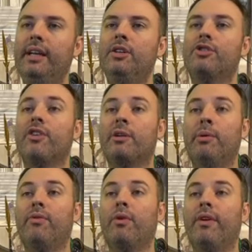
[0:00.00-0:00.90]

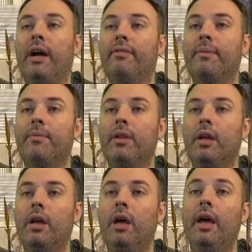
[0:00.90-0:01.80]
Indestructible four five.
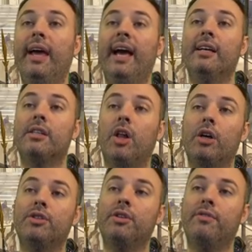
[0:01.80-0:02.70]
As
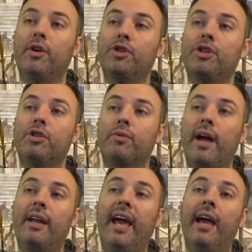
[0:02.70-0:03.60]
long as your devotion to
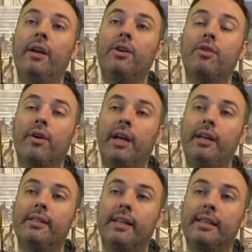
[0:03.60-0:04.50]
red and
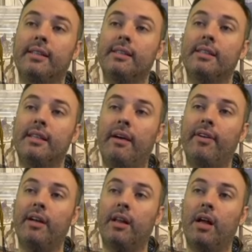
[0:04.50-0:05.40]
green is less than
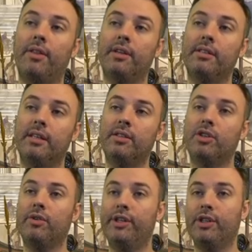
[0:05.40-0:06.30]
seven, Clothus
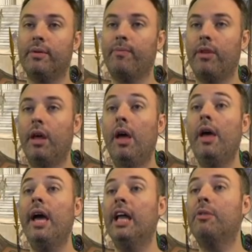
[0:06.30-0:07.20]
isn't a creature.
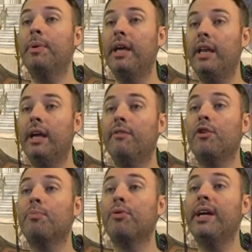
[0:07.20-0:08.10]
At the beginning
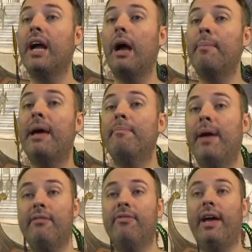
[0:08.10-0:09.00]
of your pre-combat
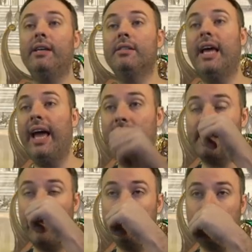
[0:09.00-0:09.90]
main phase,
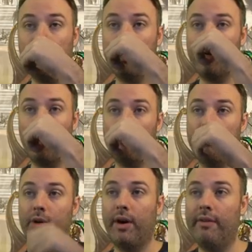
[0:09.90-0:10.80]
exile target
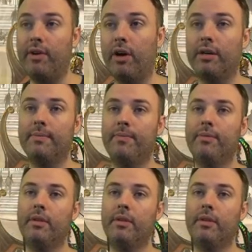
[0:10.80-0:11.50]
card from a graveyard.